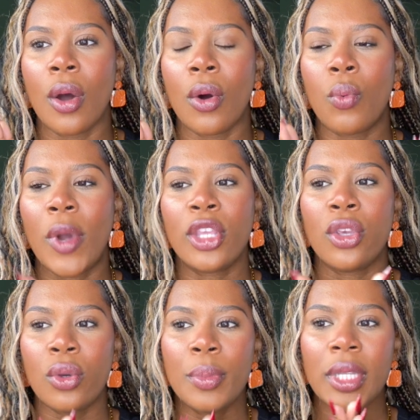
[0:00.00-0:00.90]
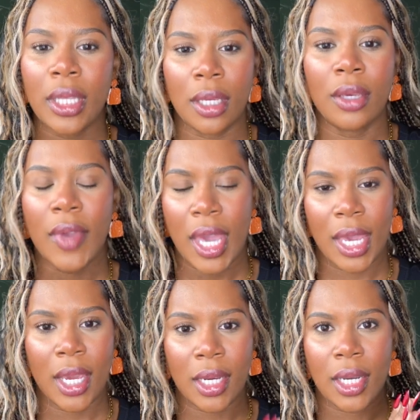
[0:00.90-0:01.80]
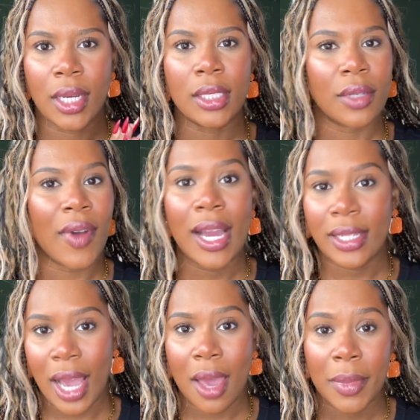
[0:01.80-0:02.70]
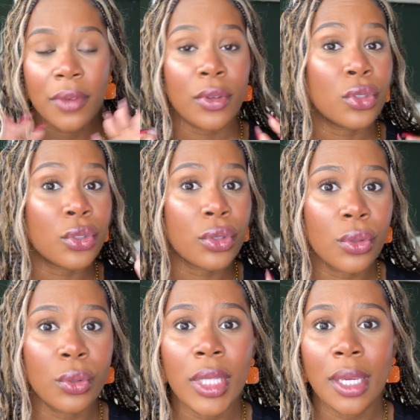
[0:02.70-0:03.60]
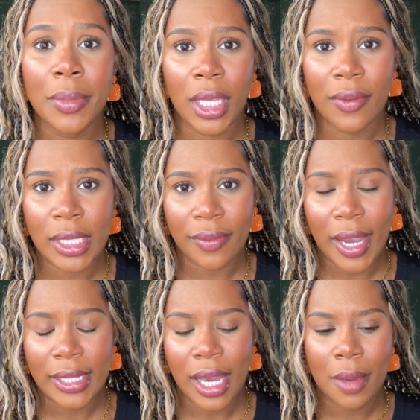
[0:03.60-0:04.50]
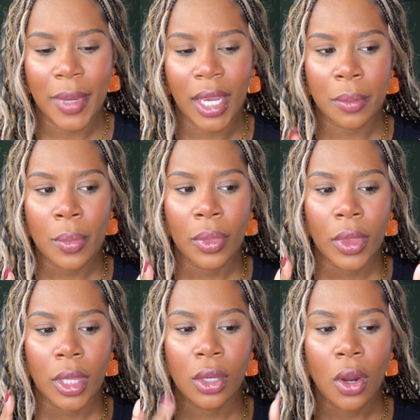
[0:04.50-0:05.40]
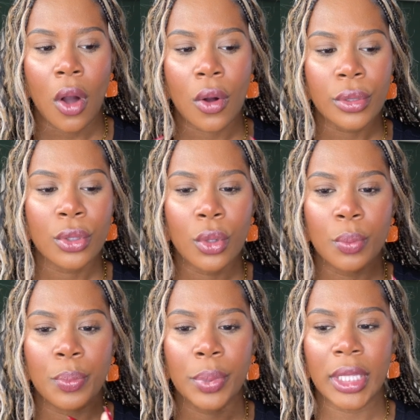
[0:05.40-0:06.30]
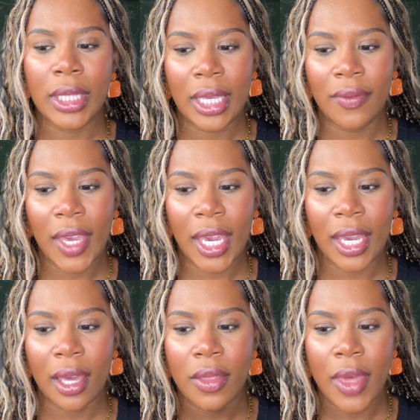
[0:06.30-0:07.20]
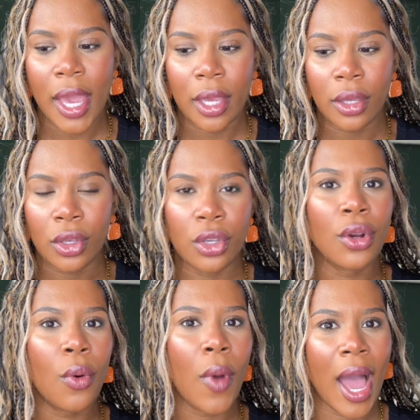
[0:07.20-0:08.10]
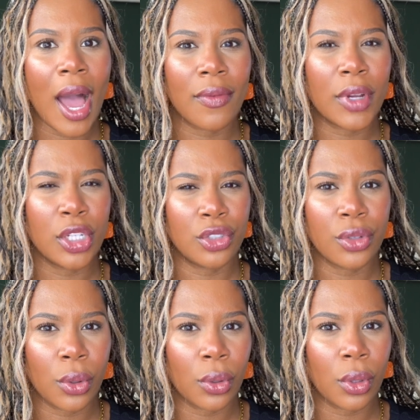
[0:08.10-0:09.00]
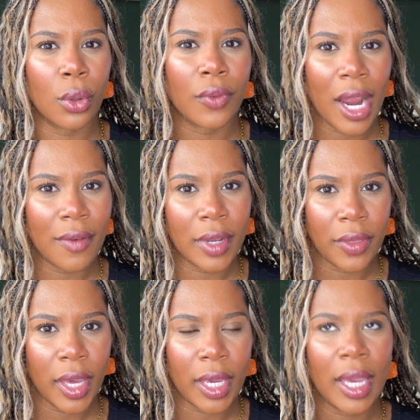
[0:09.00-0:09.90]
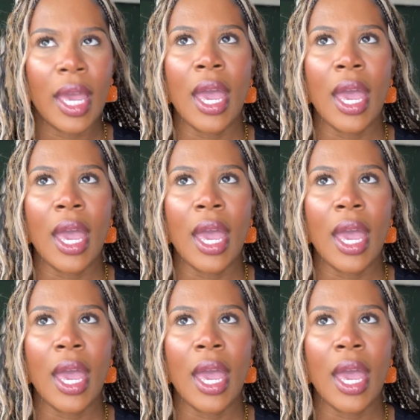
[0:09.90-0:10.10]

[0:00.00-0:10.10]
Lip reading: when you believe in divine timing, if you truly believe in divine timing, you're also believing that you don't have control over everything.